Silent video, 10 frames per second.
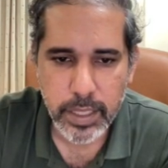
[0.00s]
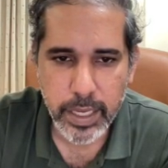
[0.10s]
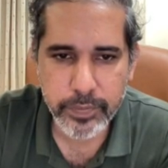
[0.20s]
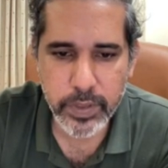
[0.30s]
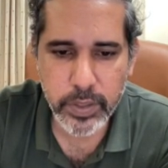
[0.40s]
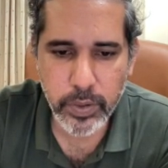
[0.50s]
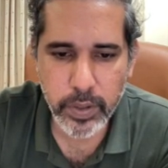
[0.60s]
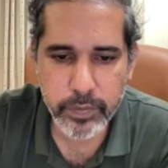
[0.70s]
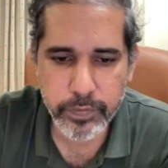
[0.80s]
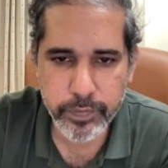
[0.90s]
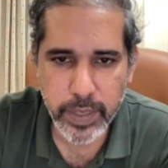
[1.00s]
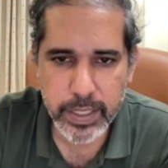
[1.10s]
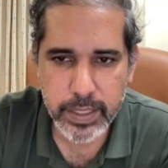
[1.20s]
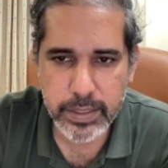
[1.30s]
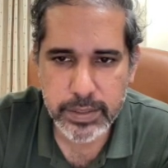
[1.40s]
And we got
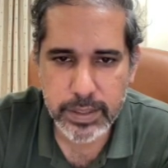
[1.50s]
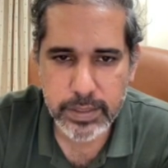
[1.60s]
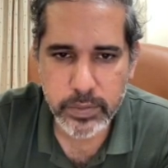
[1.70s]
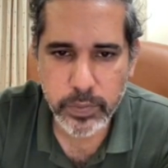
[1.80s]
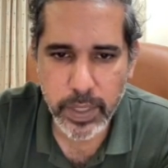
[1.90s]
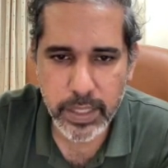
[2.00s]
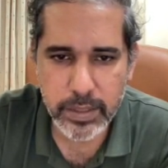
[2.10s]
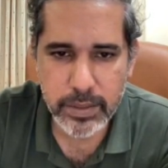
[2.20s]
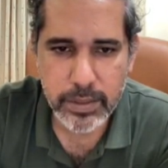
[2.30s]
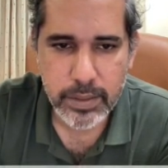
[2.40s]
Fangus as well.